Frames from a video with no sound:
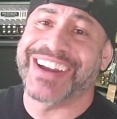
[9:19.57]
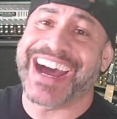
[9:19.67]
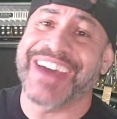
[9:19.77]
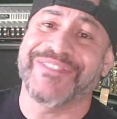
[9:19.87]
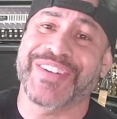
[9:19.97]
when
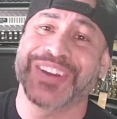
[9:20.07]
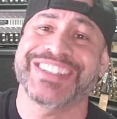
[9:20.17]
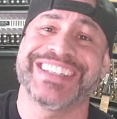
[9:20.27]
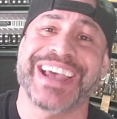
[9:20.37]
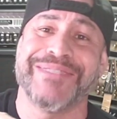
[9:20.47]
I
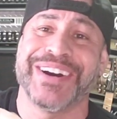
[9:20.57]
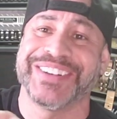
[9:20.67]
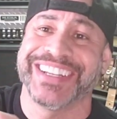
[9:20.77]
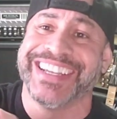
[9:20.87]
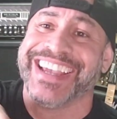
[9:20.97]
first
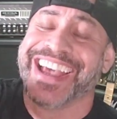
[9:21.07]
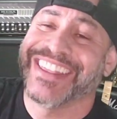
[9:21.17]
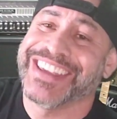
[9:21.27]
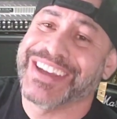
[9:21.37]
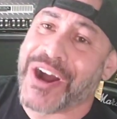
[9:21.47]
demoed
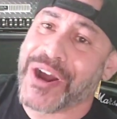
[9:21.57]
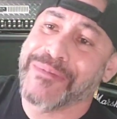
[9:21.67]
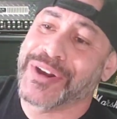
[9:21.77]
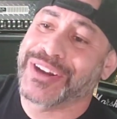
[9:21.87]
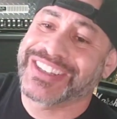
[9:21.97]
the
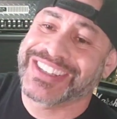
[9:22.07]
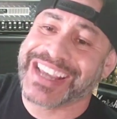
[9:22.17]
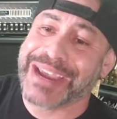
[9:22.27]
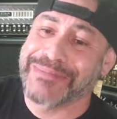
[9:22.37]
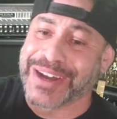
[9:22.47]
armored
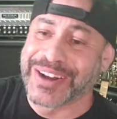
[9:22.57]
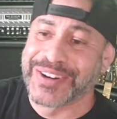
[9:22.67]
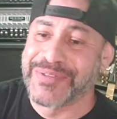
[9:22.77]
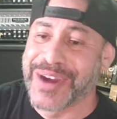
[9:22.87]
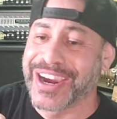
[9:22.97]

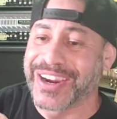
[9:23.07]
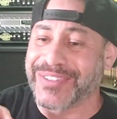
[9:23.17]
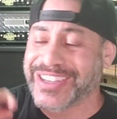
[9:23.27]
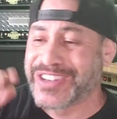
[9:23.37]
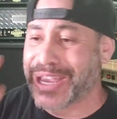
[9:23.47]
Sabot, where
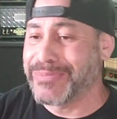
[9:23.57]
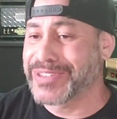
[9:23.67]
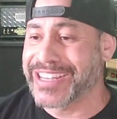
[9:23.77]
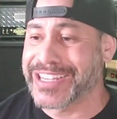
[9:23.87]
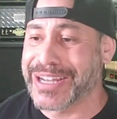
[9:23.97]
when James
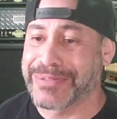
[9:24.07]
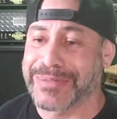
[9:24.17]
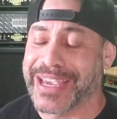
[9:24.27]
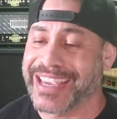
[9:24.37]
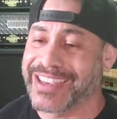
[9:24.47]
sent it up
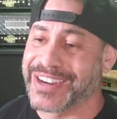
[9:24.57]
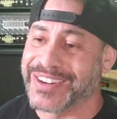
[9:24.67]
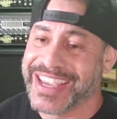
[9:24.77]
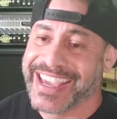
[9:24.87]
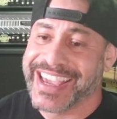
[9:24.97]
to me, you
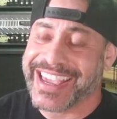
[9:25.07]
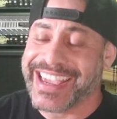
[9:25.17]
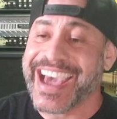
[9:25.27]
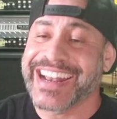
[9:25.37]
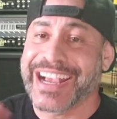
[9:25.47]
know,
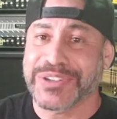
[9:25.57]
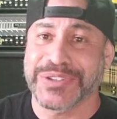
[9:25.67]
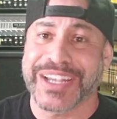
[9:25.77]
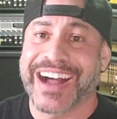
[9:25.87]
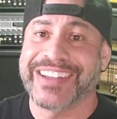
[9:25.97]
he had
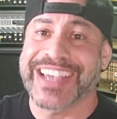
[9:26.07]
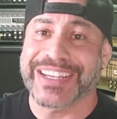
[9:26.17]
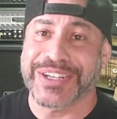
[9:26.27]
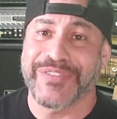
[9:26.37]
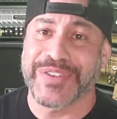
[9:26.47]
actually
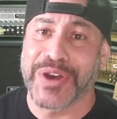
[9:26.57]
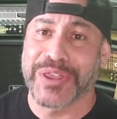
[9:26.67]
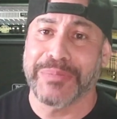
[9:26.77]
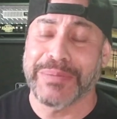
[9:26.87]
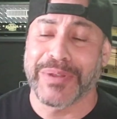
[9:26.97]
contacted a few
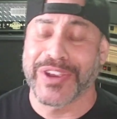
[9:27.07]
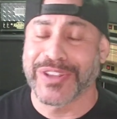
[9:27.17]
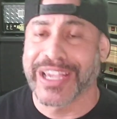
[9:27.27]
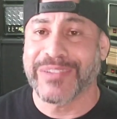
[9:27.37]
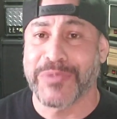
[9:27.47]
other people and they're
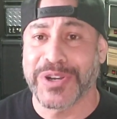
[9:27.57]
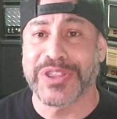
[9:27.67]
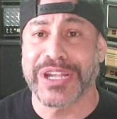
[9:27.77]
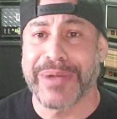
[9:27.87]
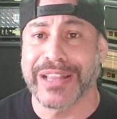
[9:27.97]
like, What do you
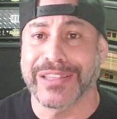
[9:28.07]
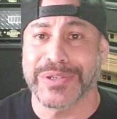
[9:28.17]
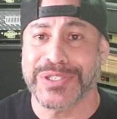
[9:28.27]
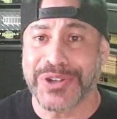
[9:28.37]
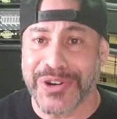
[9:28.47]
think about
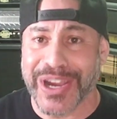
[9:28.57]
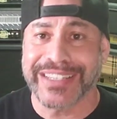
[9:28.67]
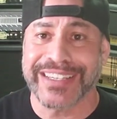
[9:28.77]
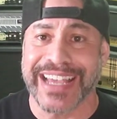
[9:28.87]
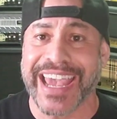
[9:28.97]
Louis
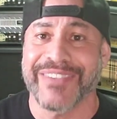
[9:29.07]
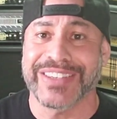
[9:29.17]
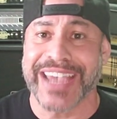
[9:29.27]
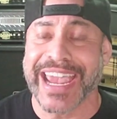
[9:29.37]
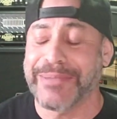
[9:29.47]
Torres? Because I have
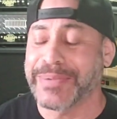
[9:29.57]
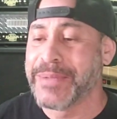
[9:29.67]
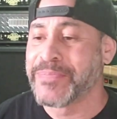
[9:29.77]
this amp.